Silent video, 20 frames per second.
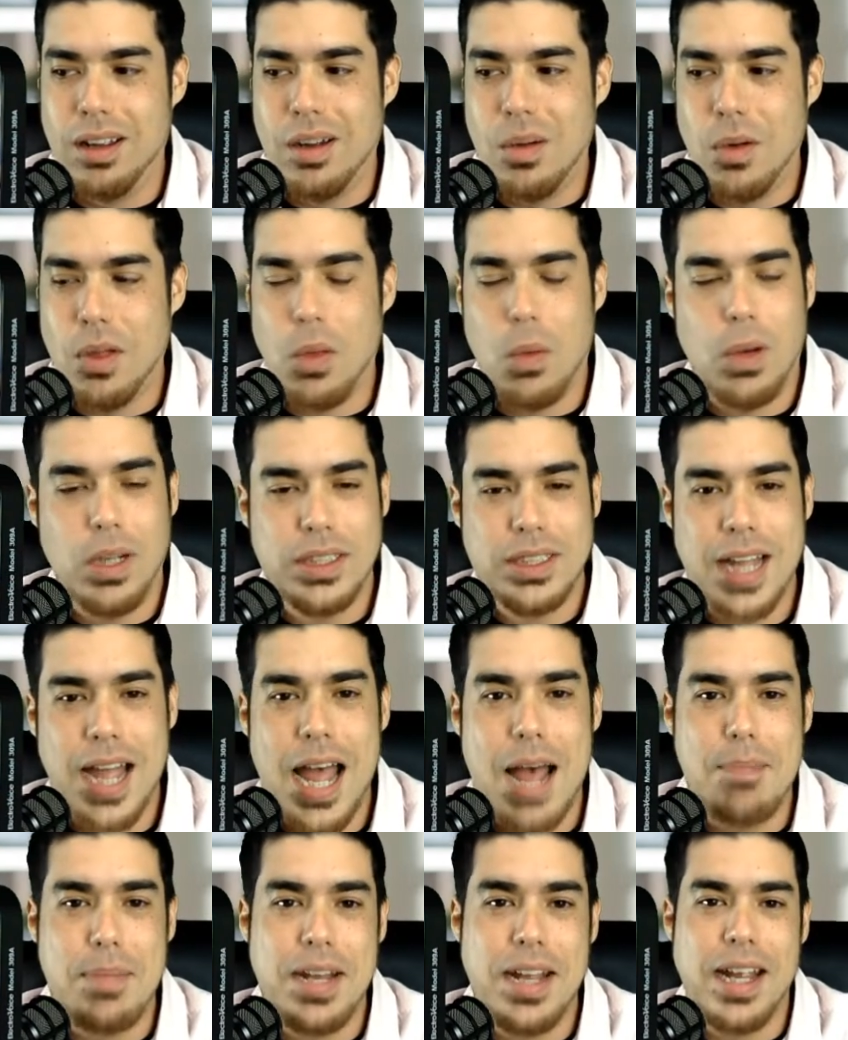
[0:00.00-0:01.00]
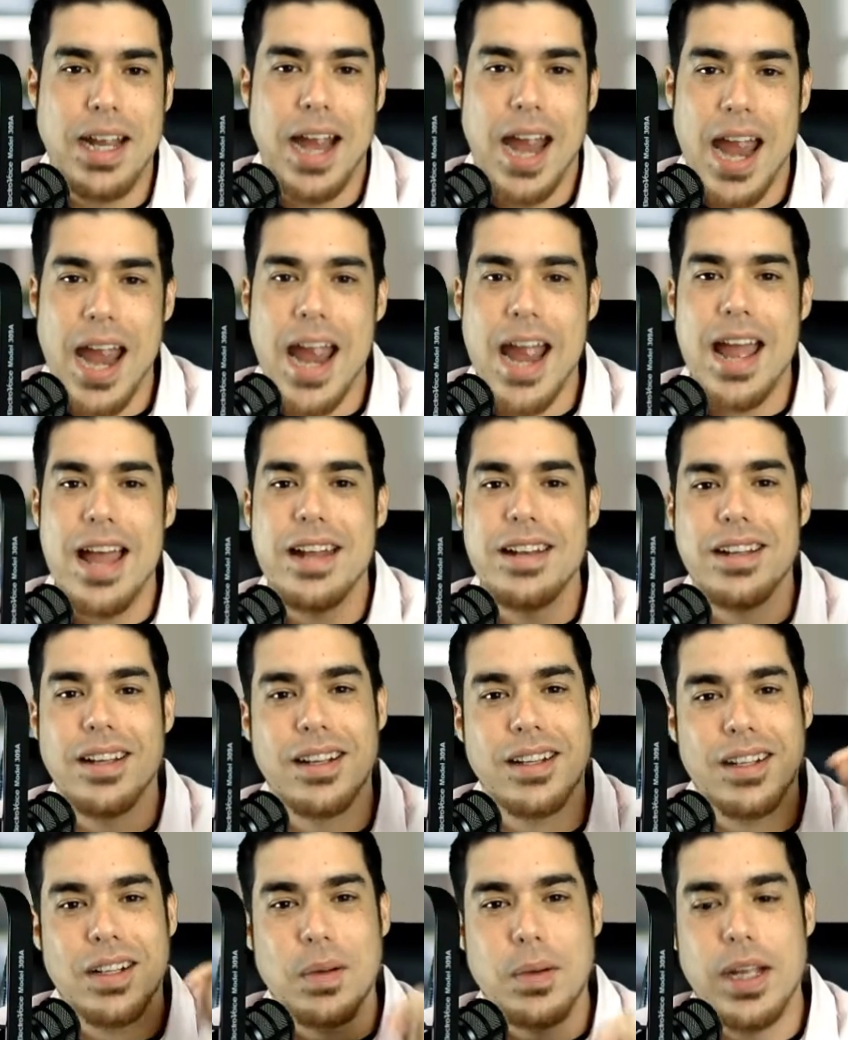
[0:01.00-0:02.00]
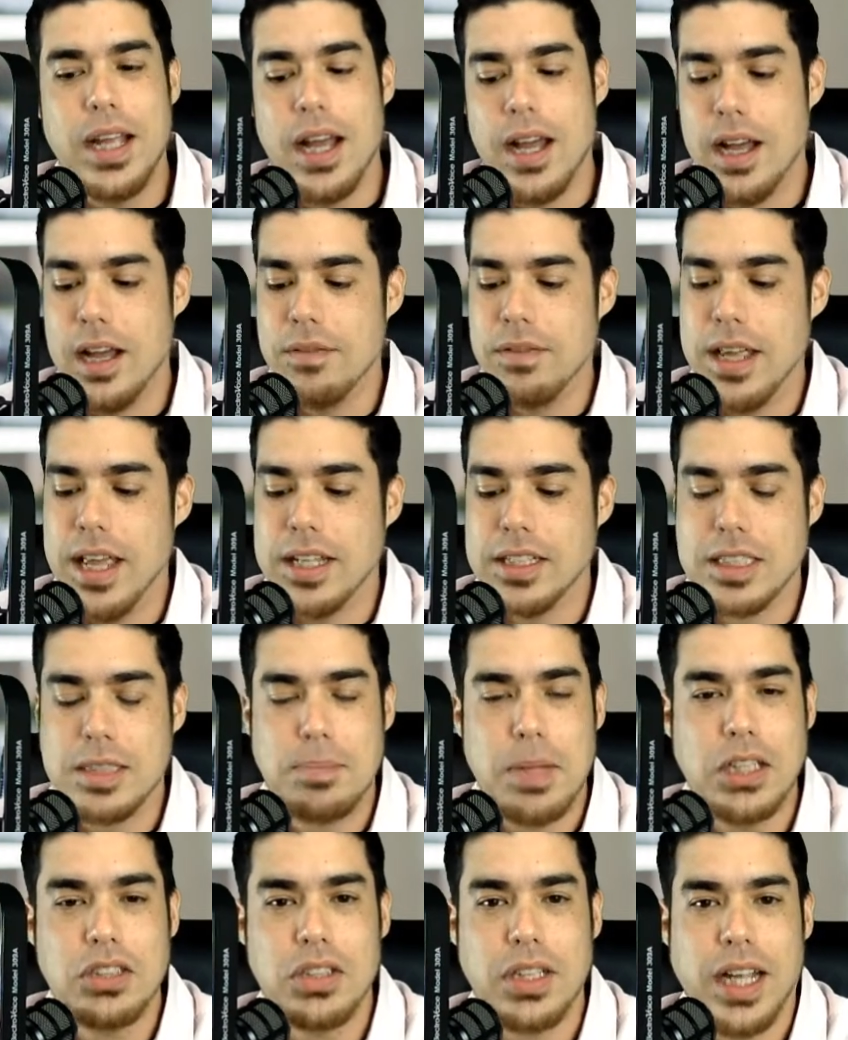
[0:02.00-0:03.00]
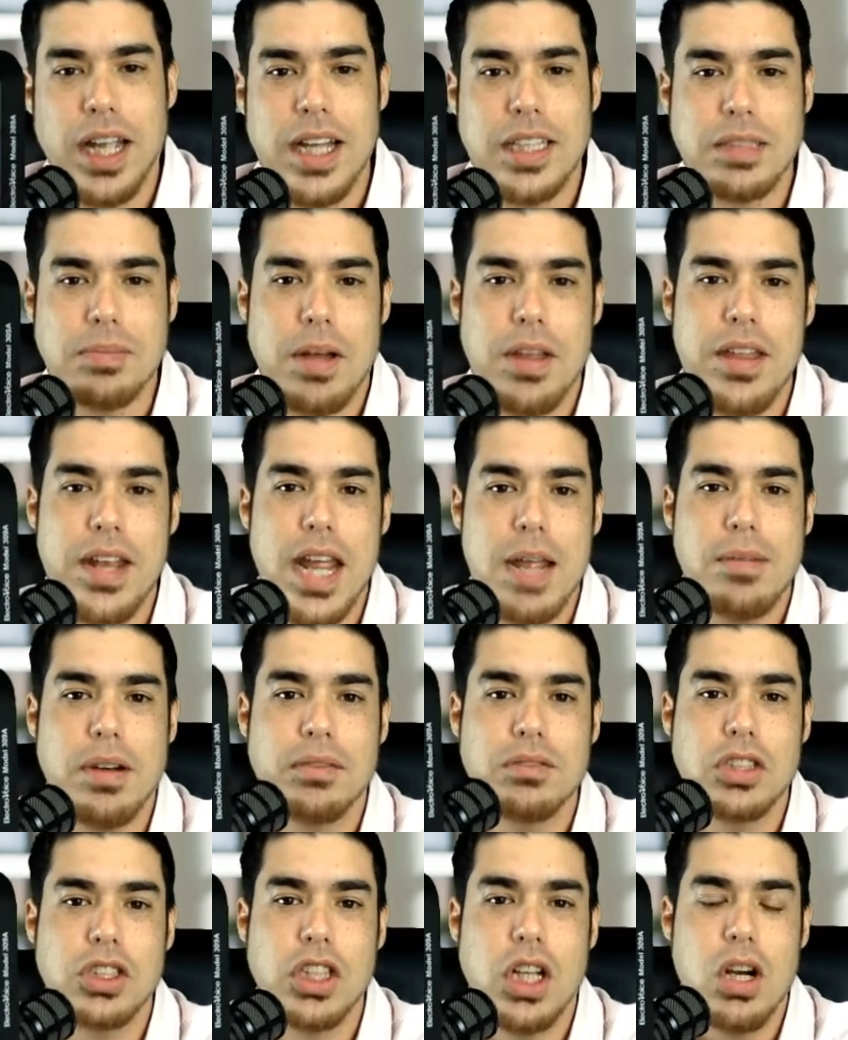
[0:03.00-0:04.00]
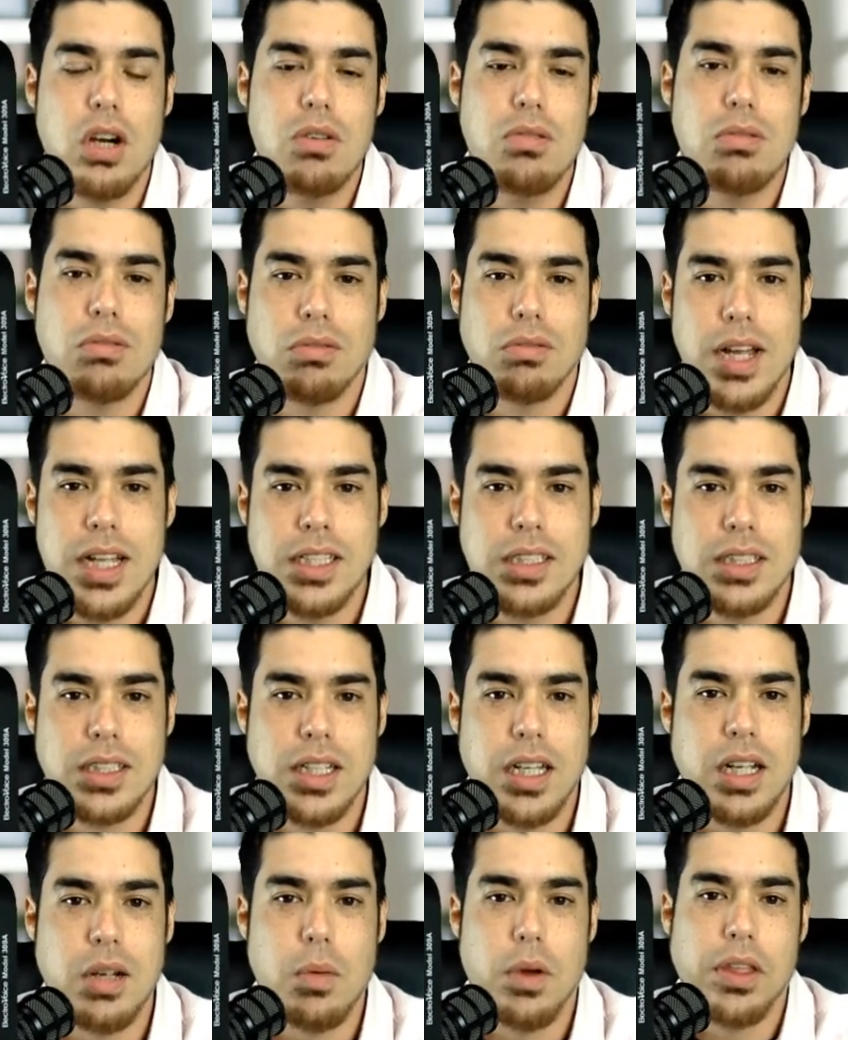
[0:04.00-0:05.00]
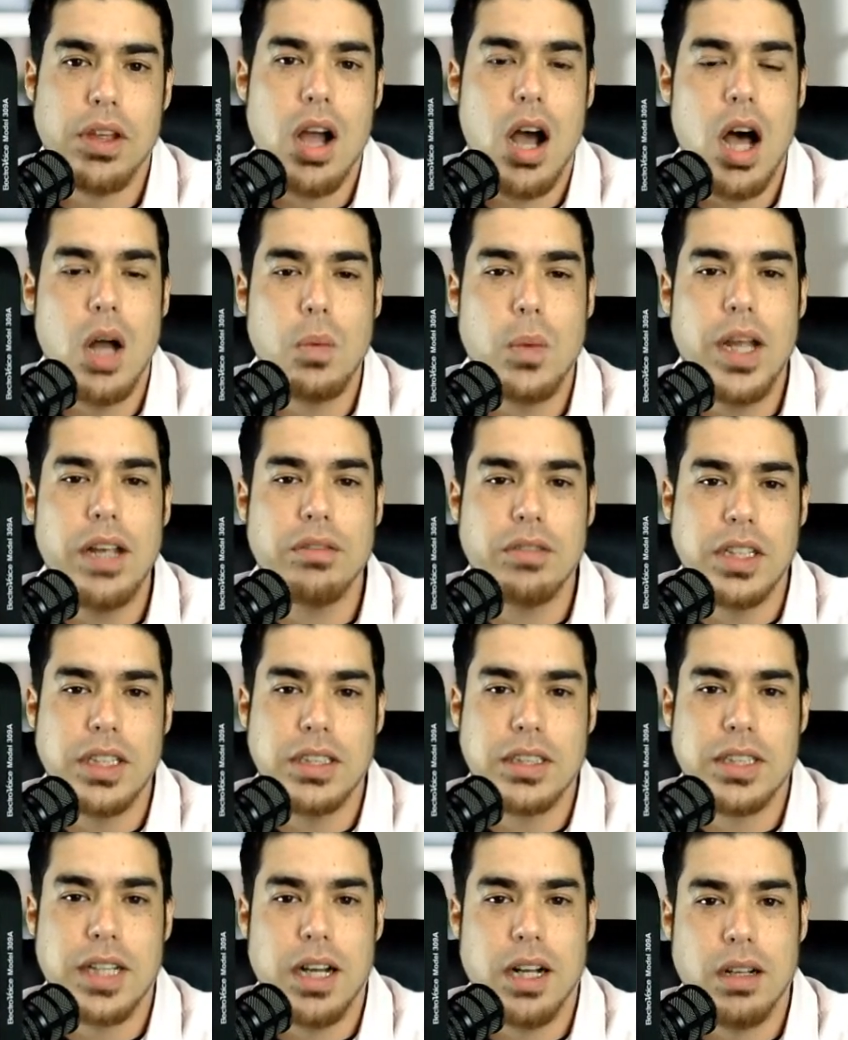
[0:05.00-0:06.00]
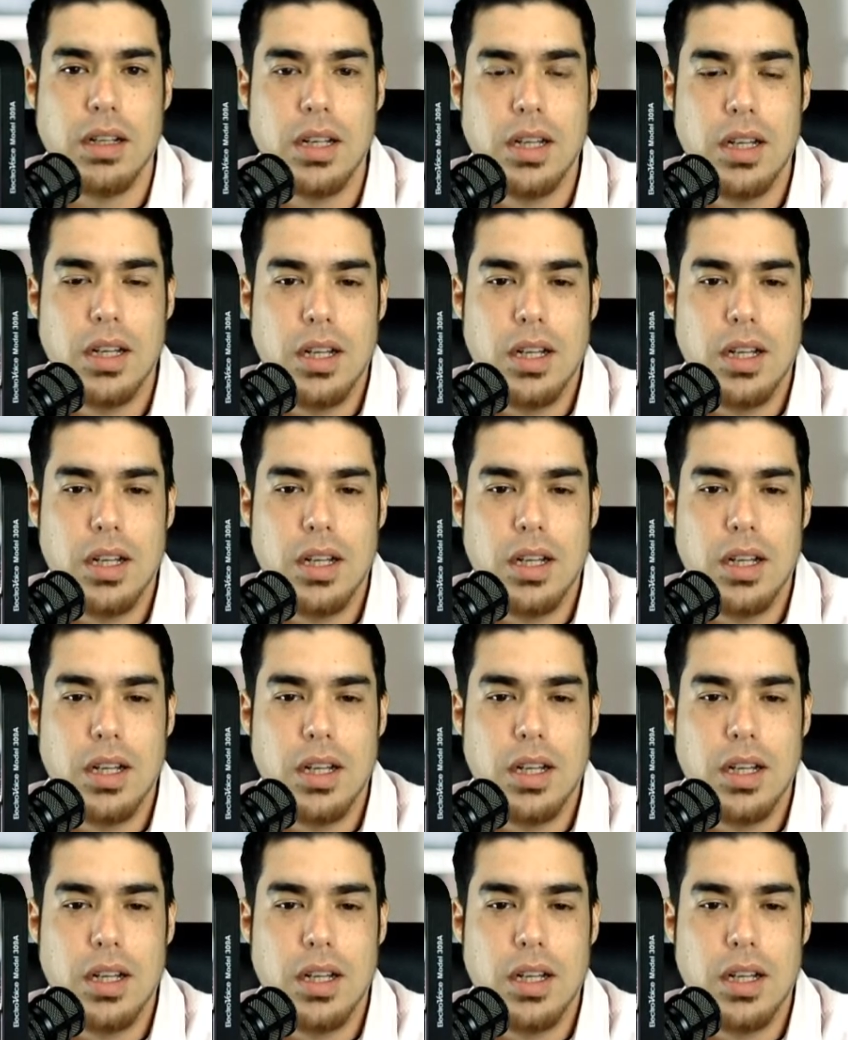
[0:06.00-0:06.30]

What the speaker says: with what's happening, and we have a special guest by the name of Joe Rensing with Conway Resale,